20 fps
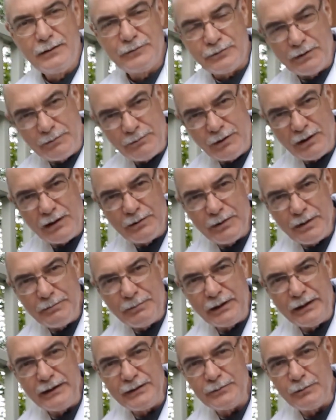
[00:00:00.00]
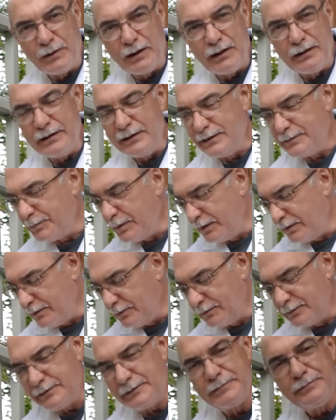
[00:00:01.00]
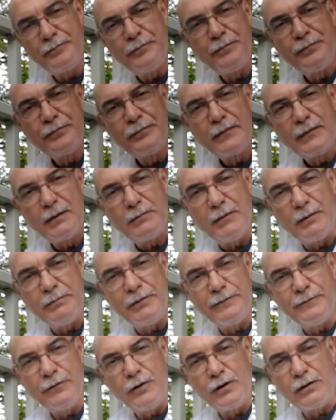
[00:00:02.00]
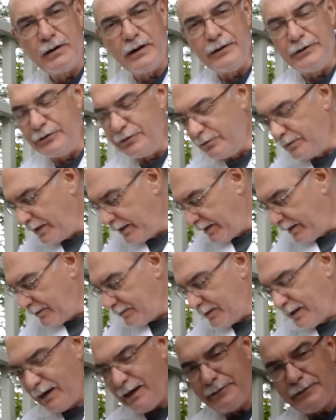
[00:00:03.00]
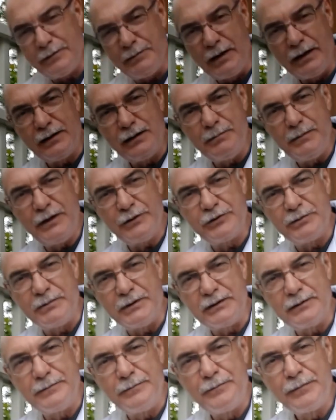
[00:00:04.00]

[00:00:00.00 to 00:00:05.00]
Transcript: So I'm going to replace one of these spindles. But before I do that, I have to make a measurement.